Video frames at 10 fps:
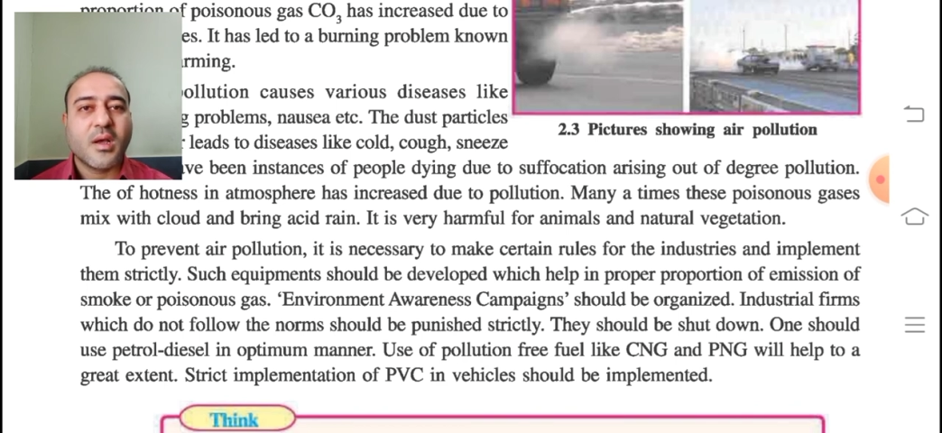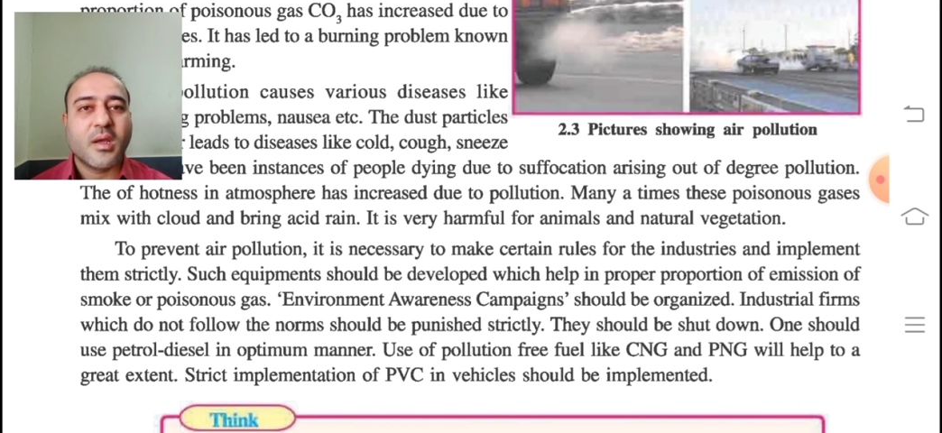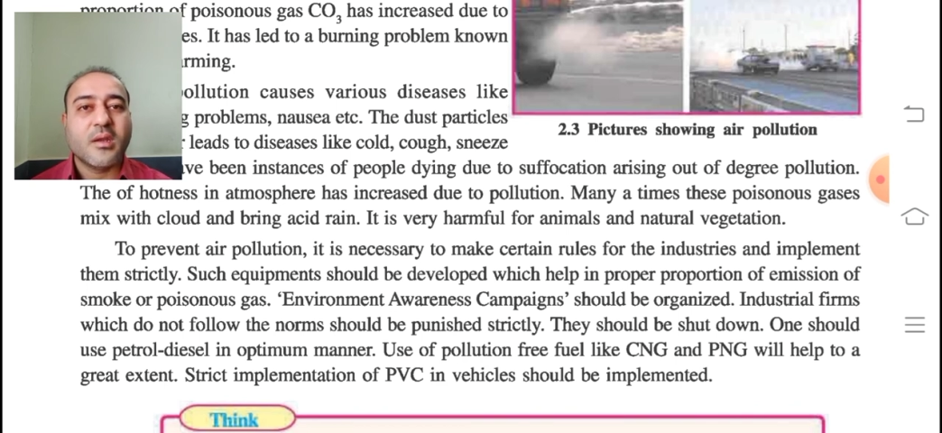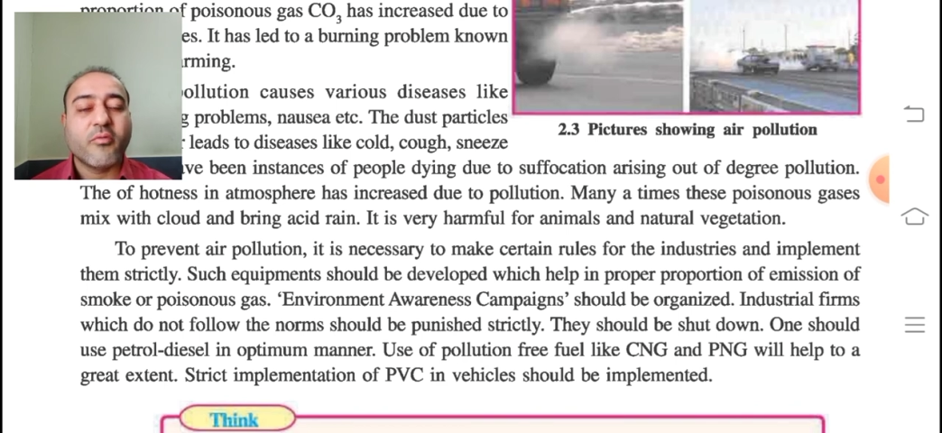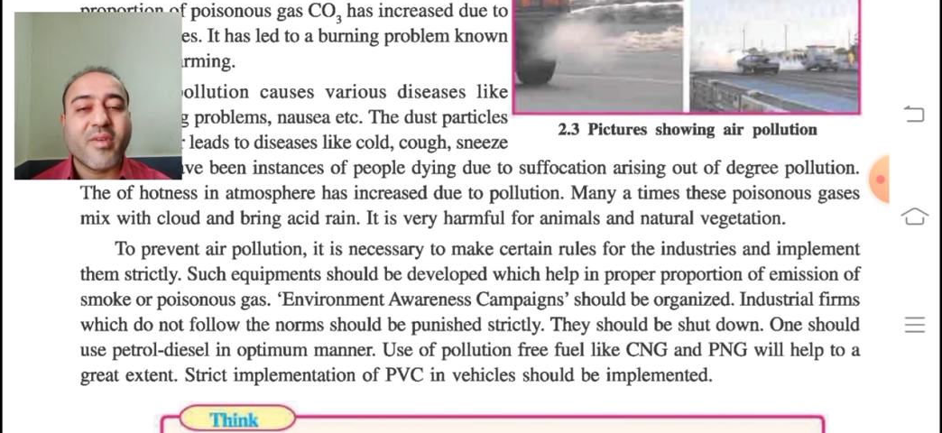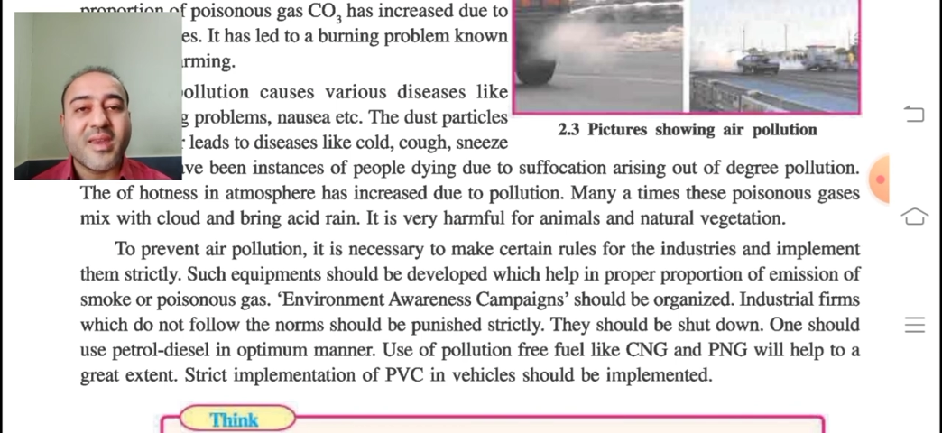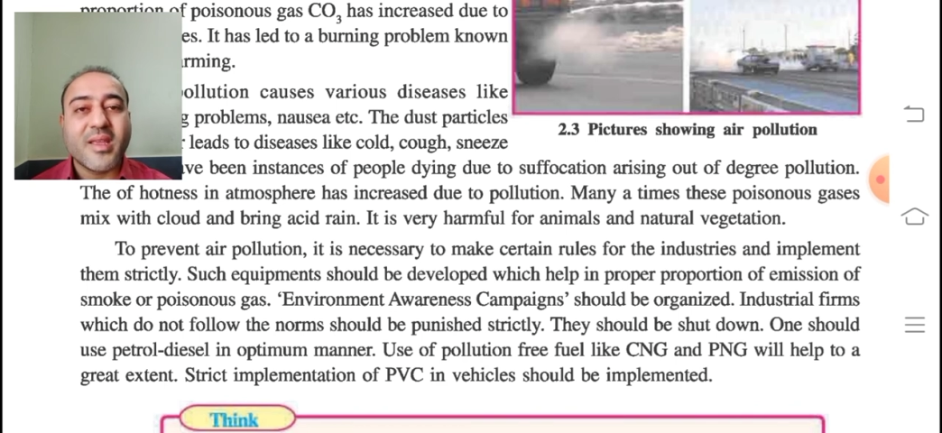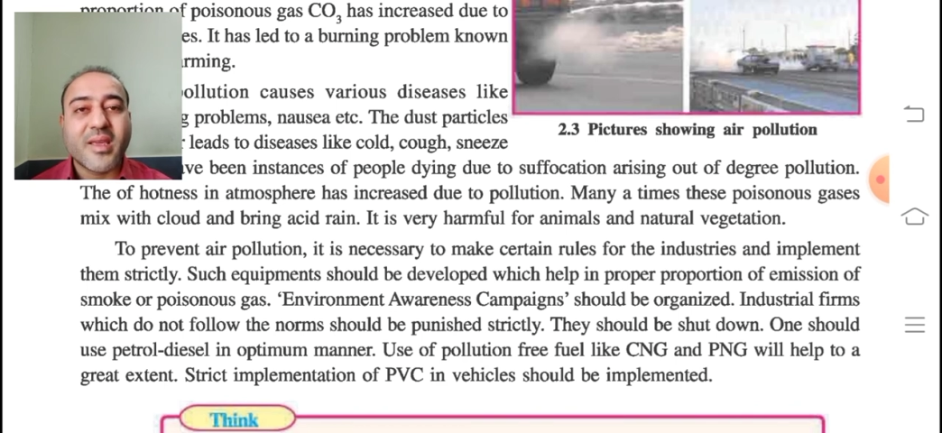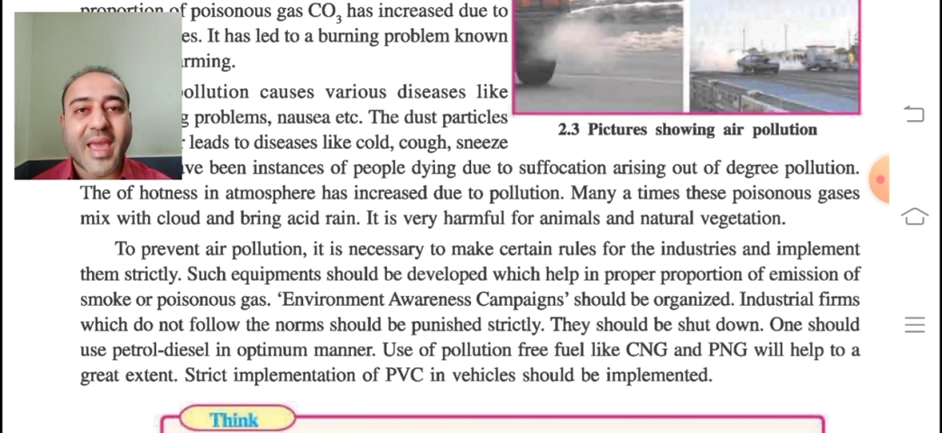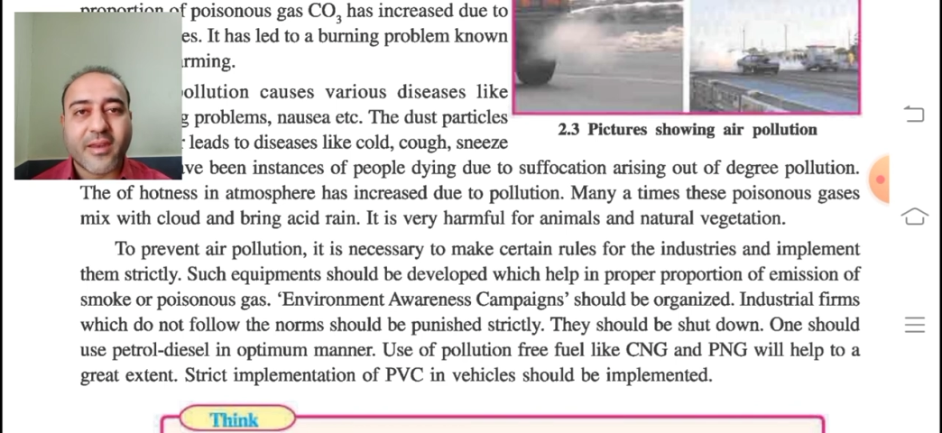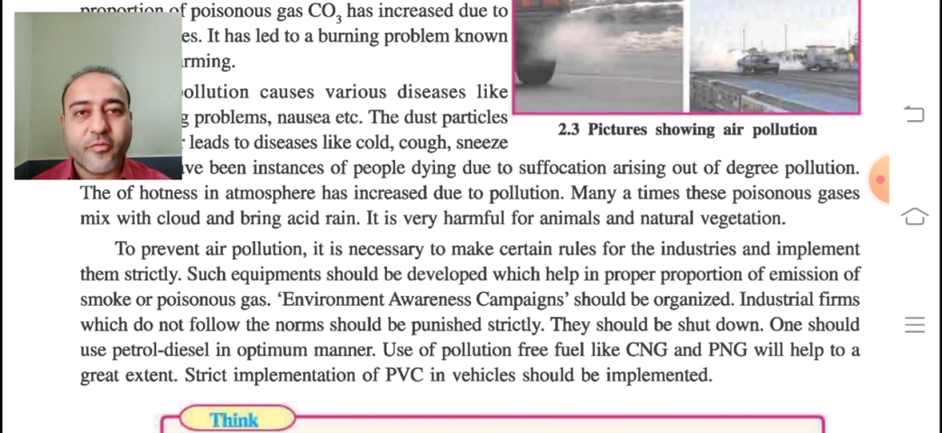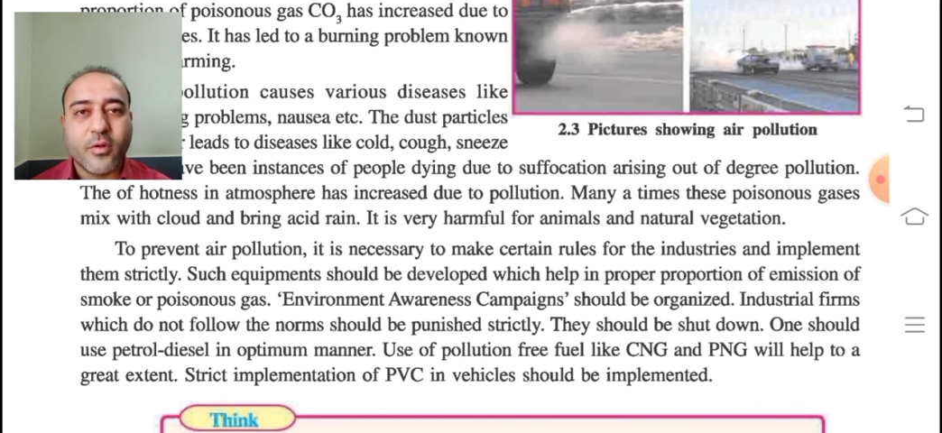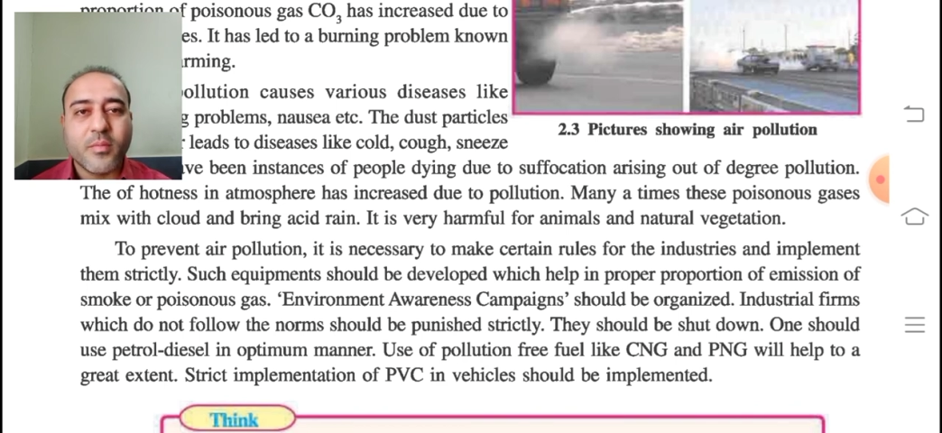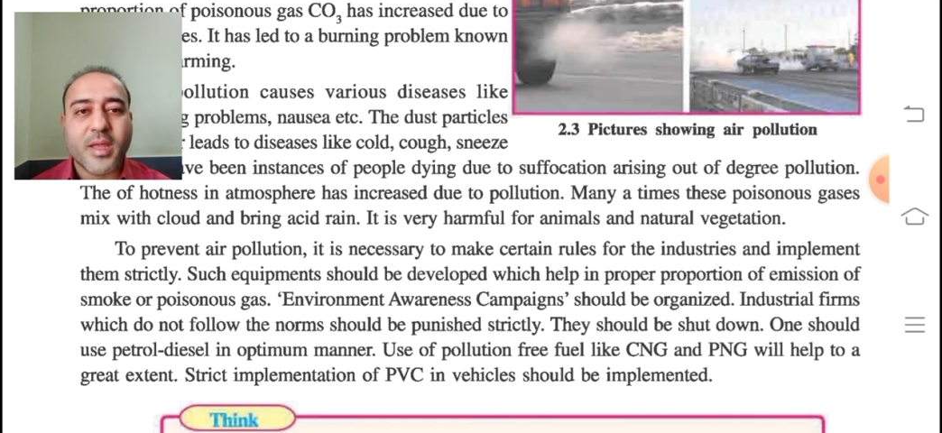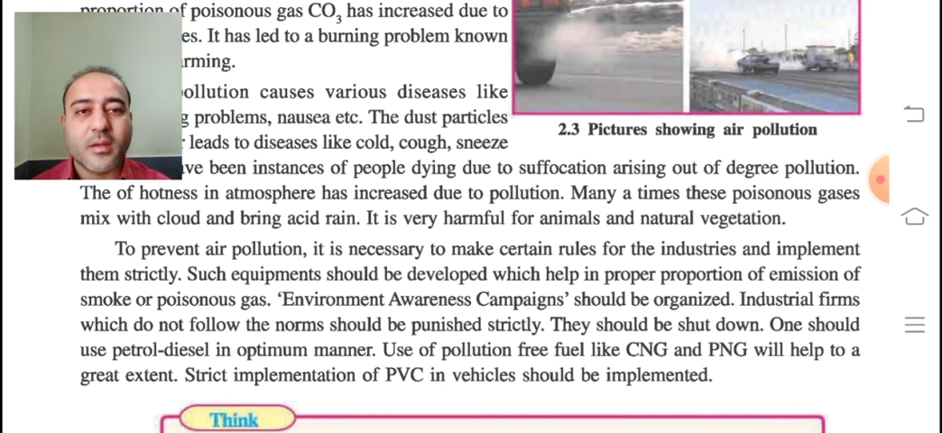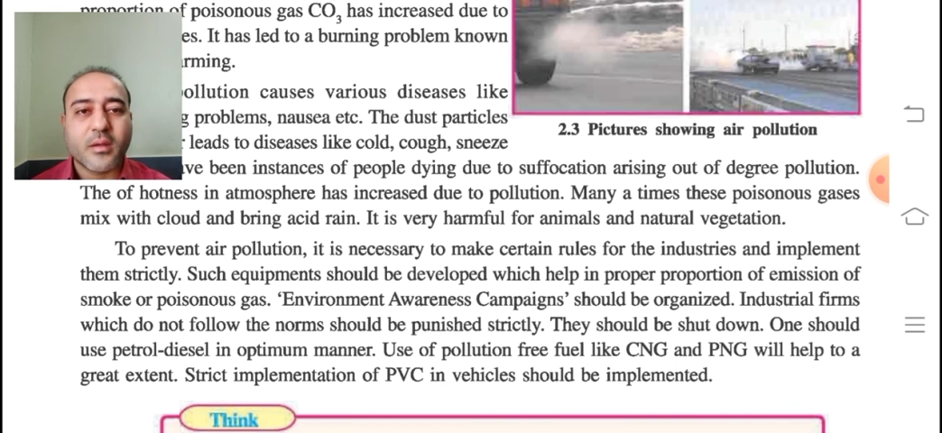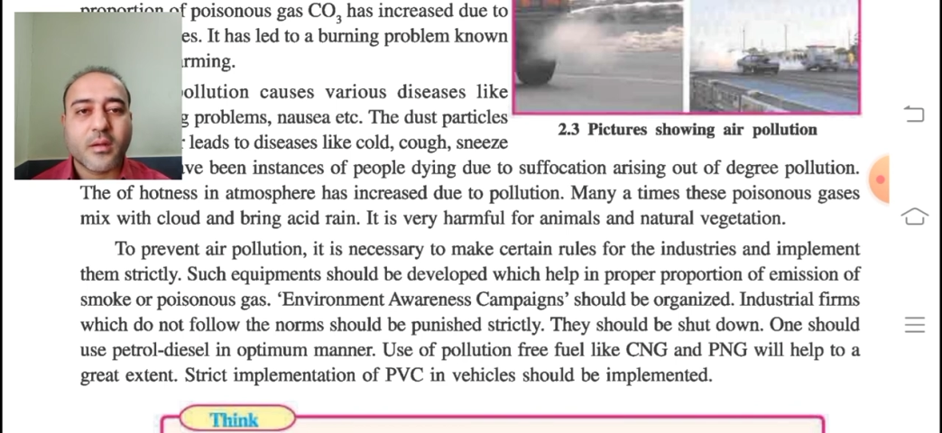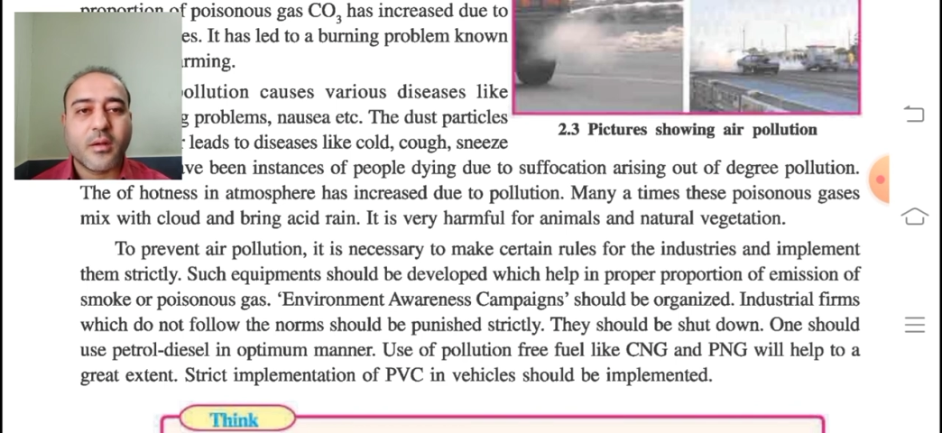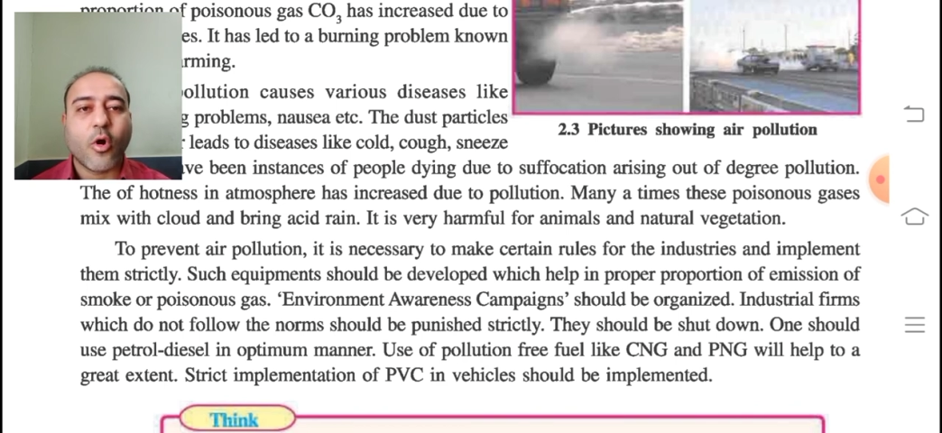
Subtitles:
in a very careful manner.